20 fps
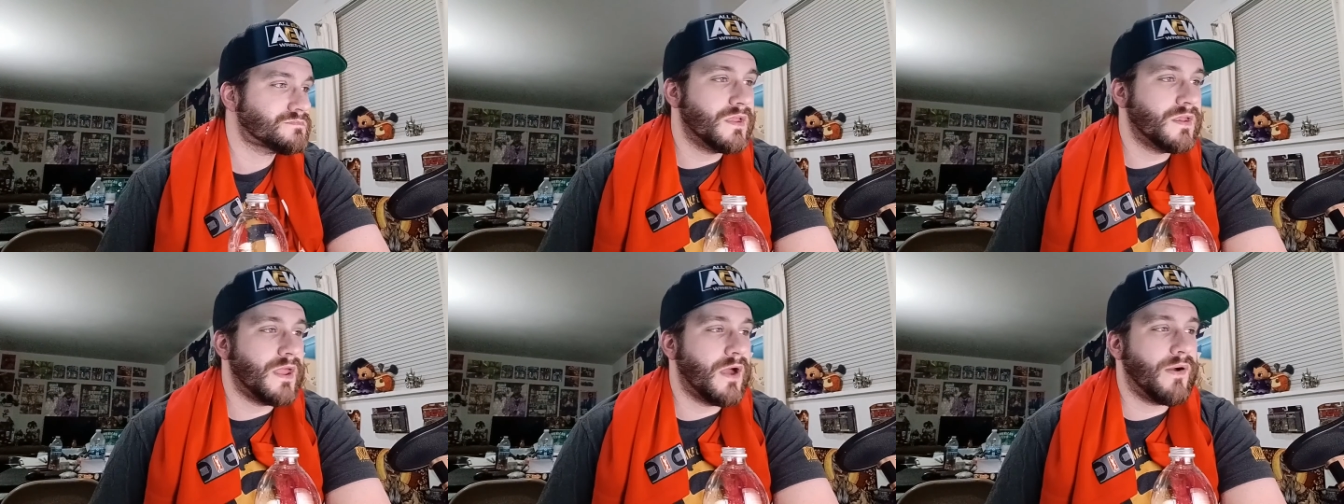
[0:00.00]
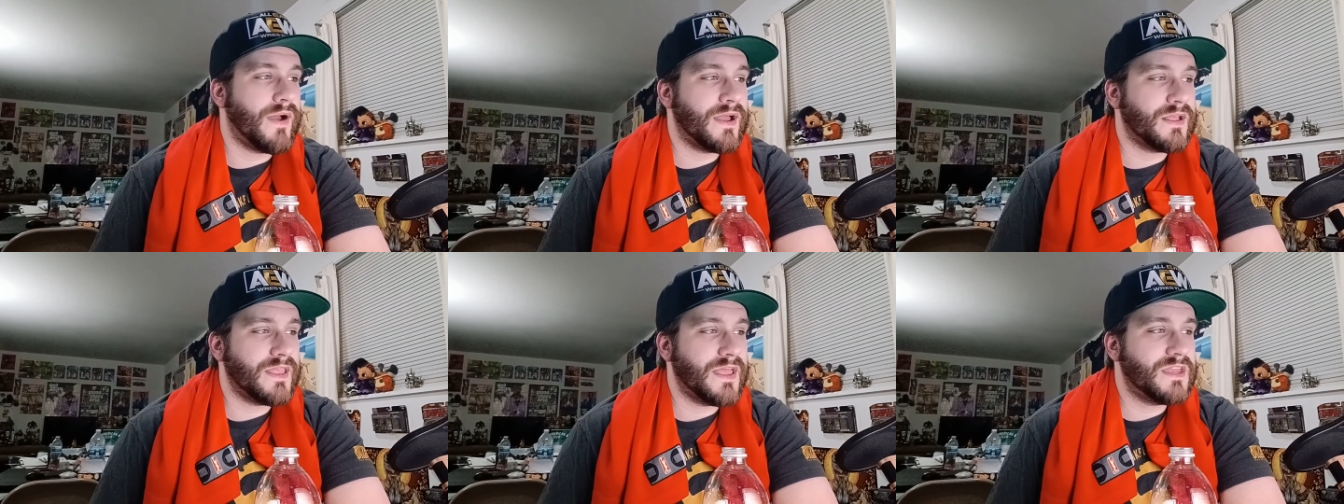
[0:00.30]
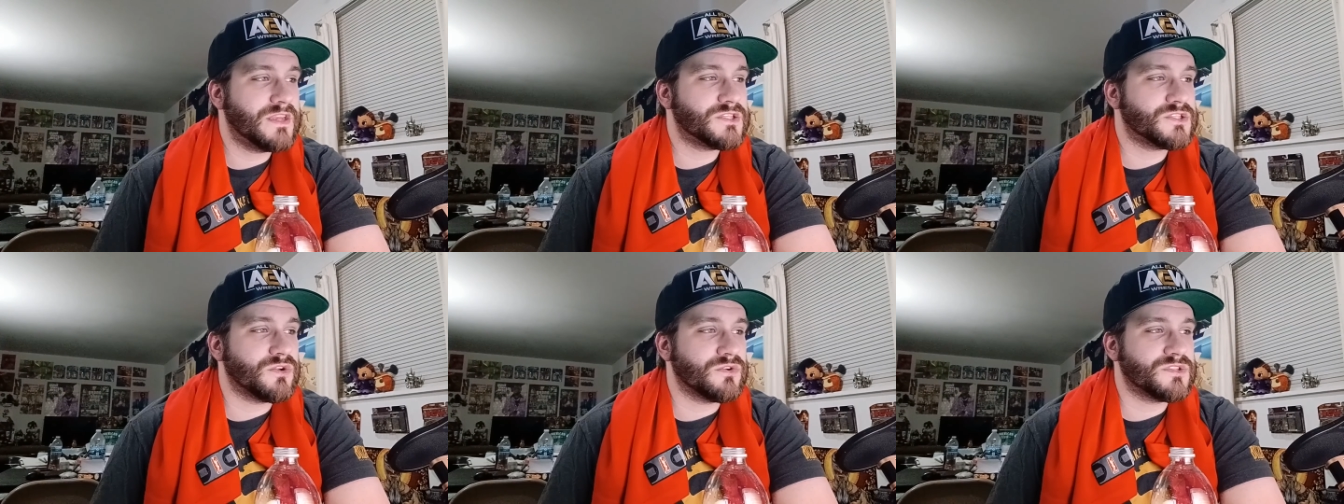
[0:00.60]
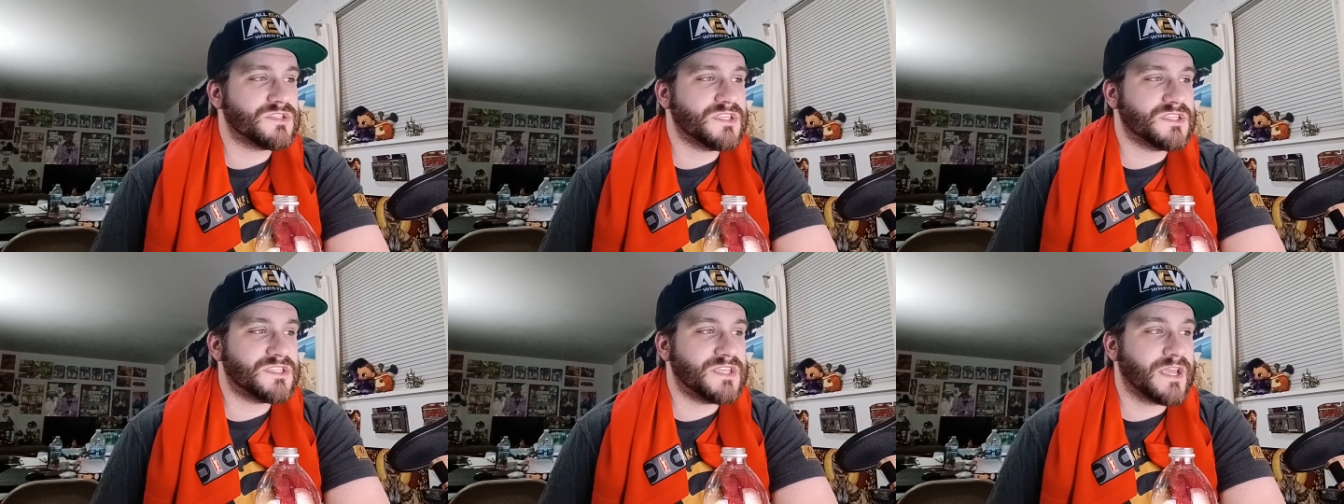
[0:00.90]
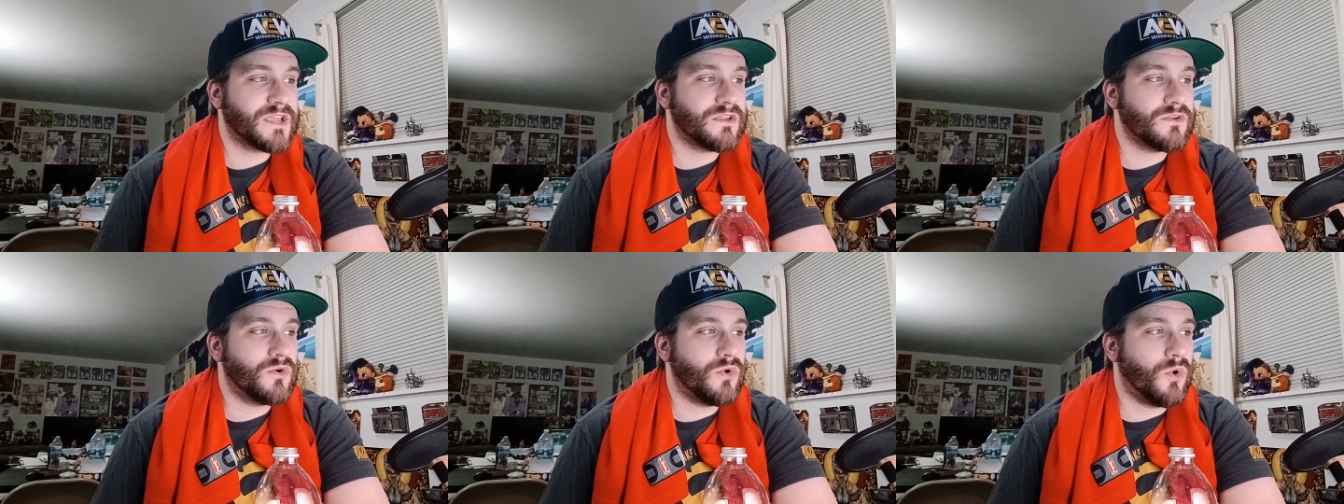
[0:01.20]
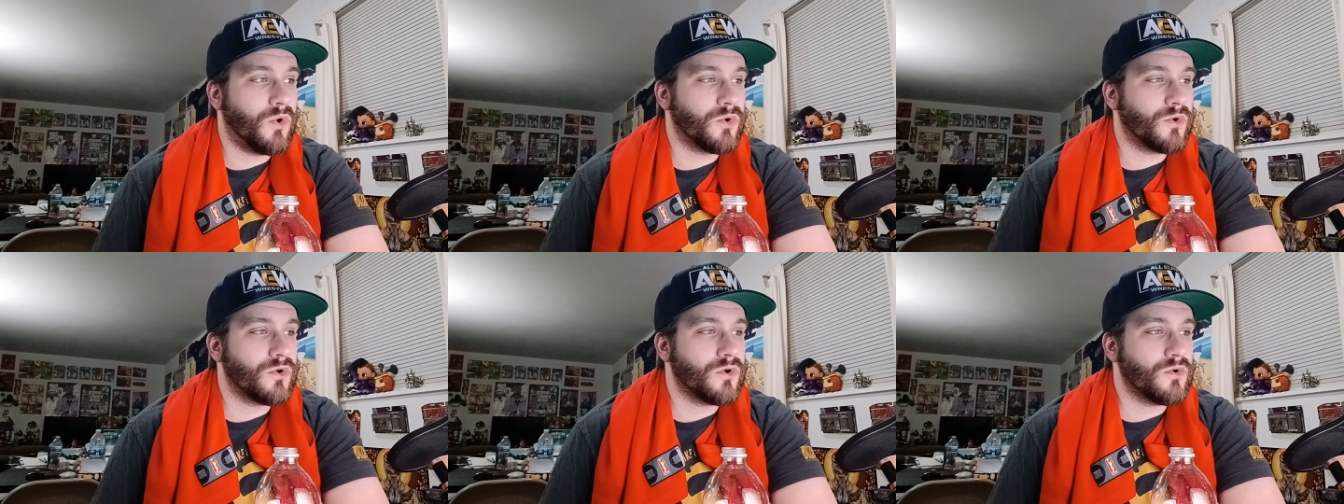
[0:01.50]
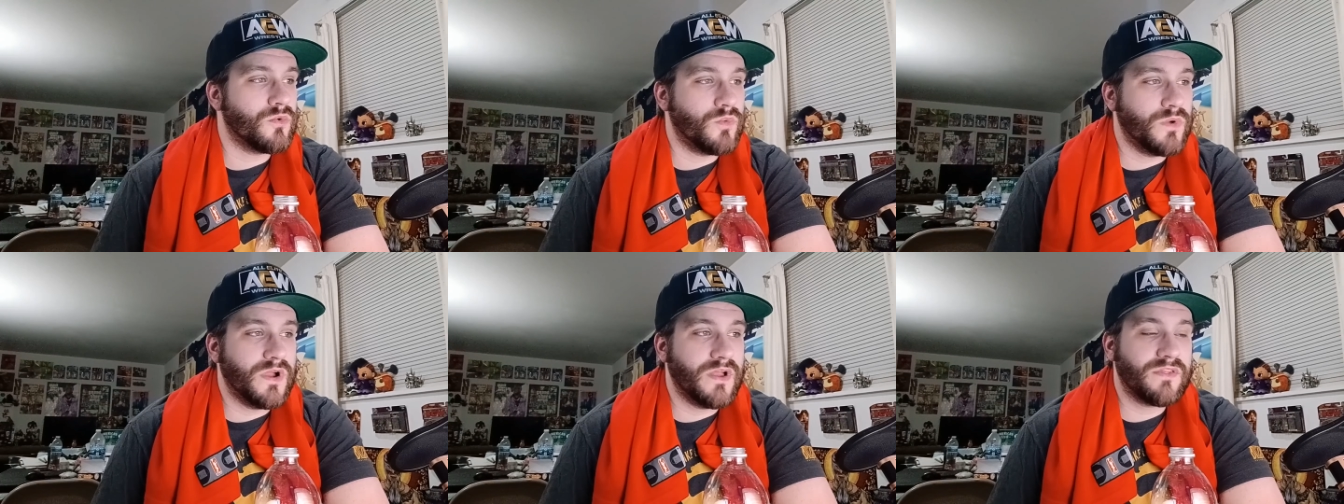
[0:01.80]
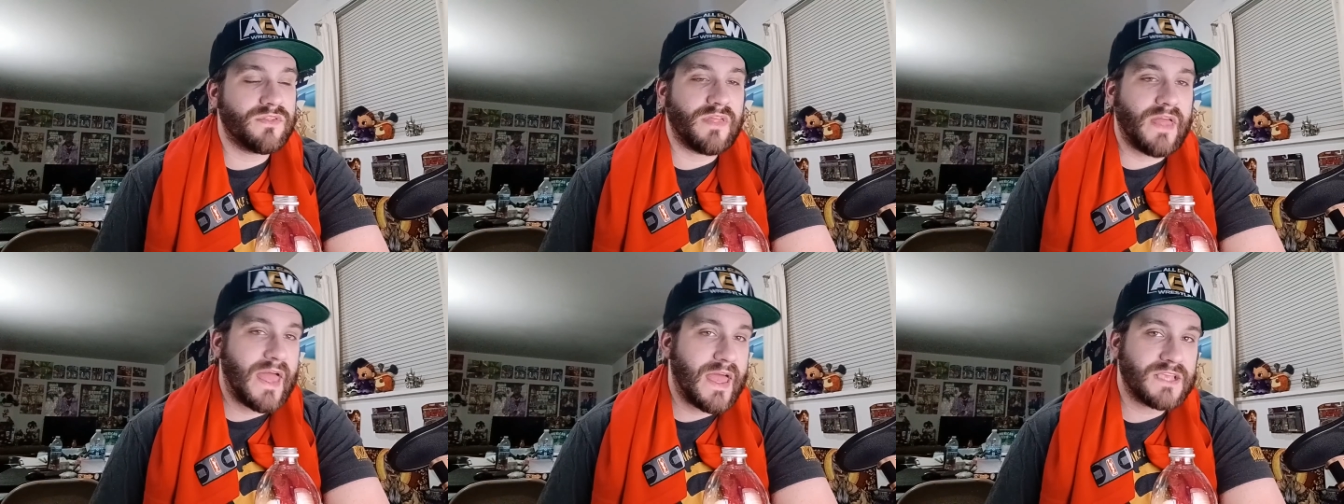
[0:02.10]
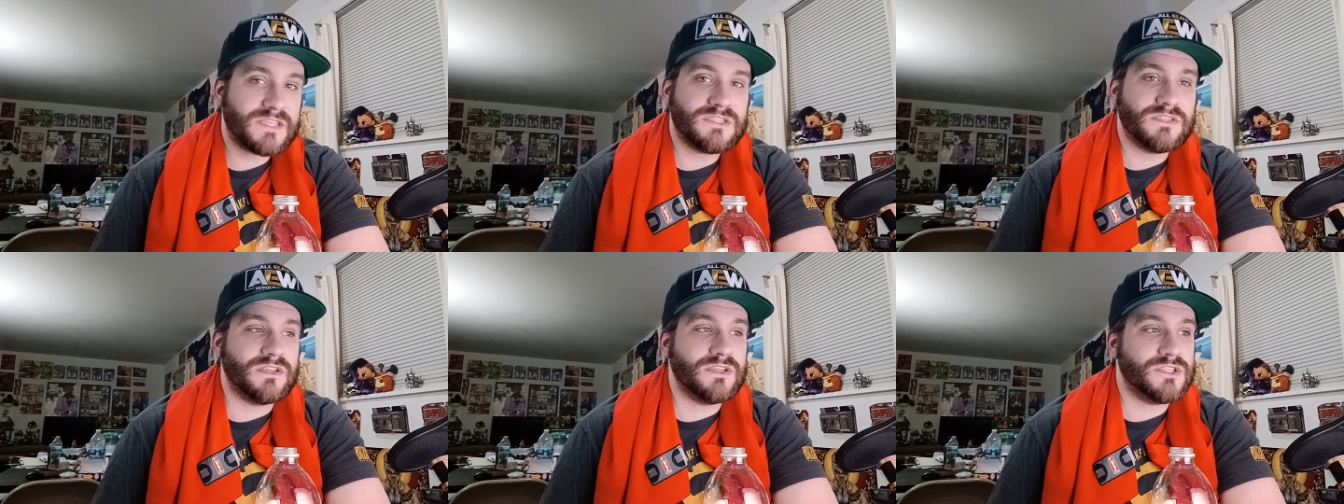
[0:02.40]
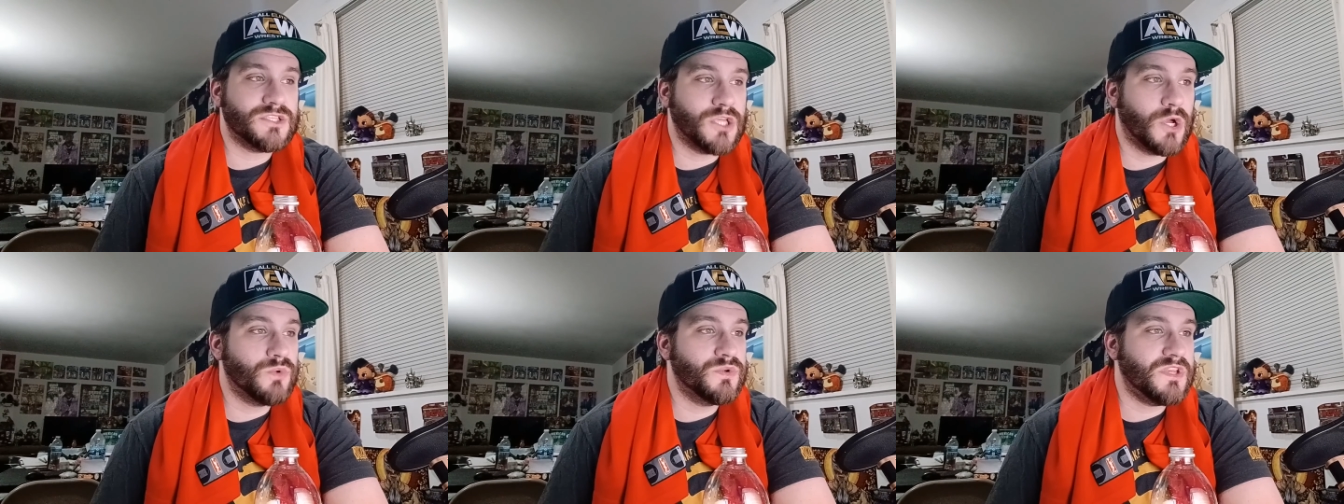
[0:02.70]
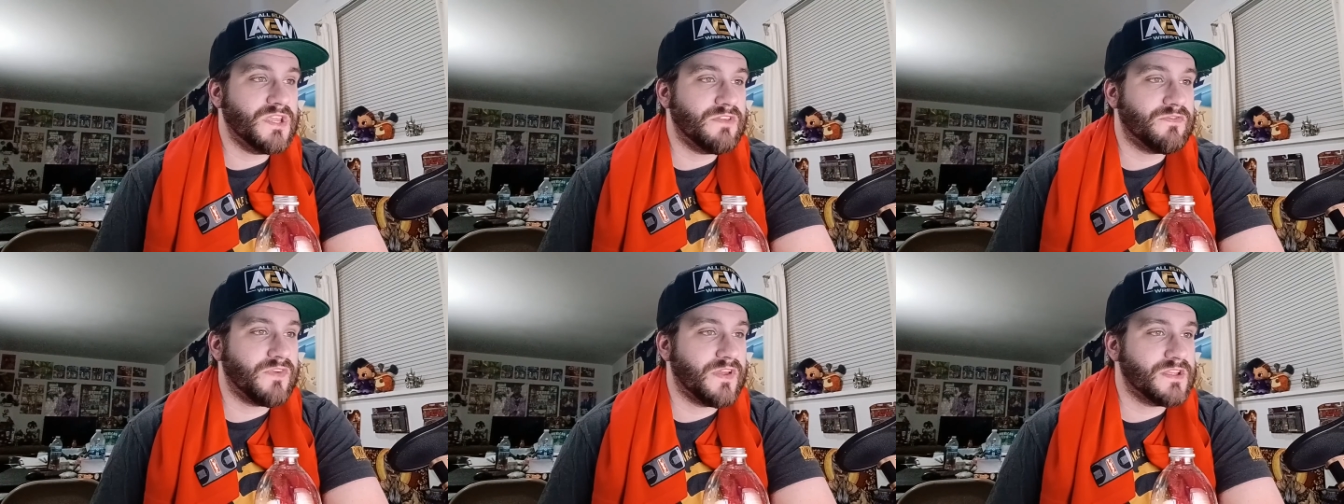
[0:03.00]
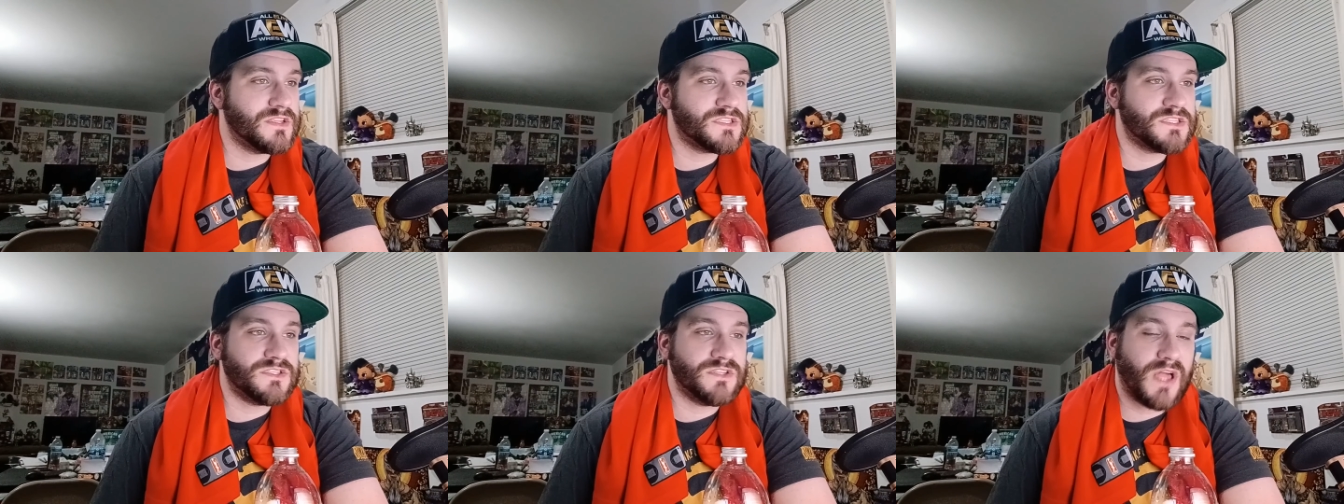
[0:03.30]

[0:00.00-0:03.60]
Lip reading: Now, Atlanta starts the second quarter with excellent zone defense,